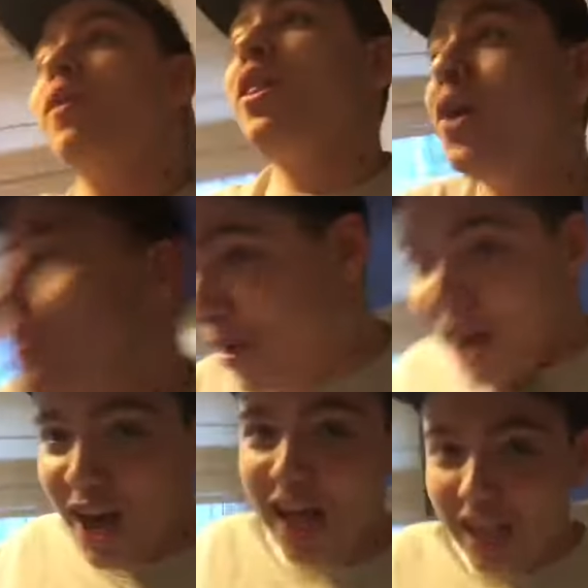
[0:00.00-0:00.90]
with your
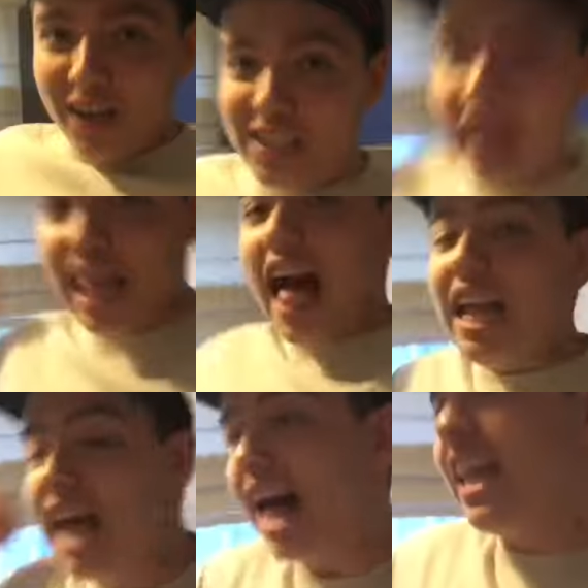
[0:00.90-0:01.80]
pillows. La
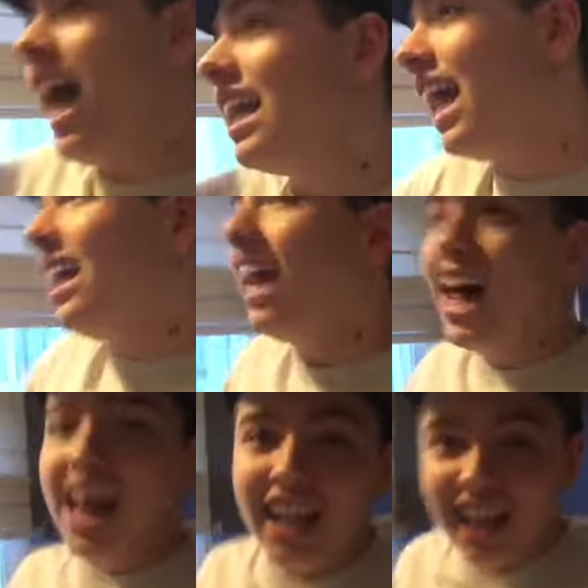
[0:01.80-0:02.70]
la la la la
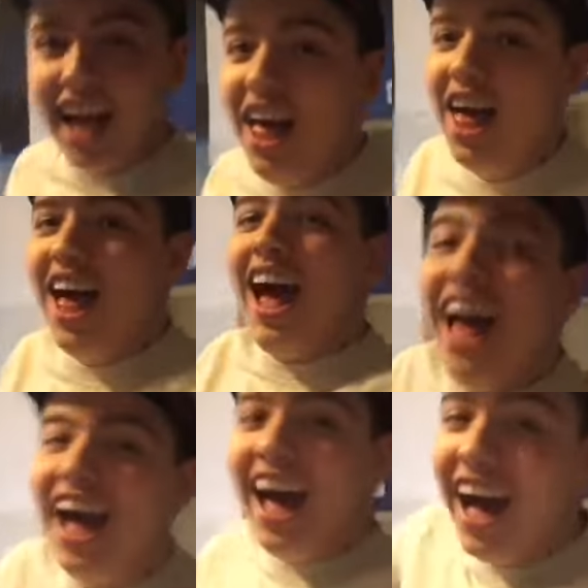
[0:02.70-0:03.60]
la.
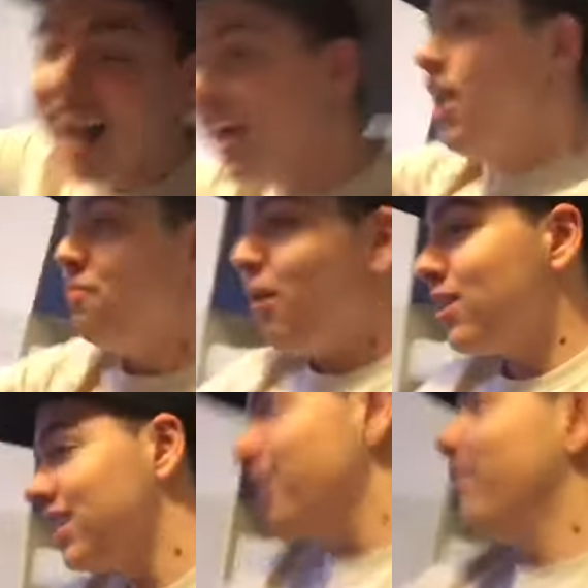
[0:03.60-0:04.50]

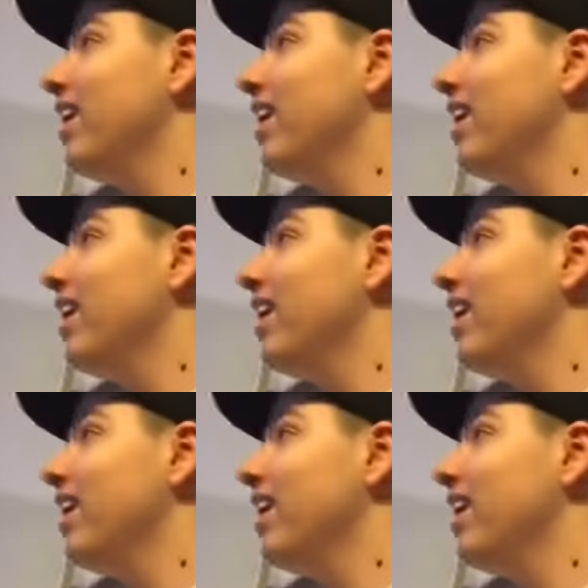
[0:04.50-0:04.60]
Boxing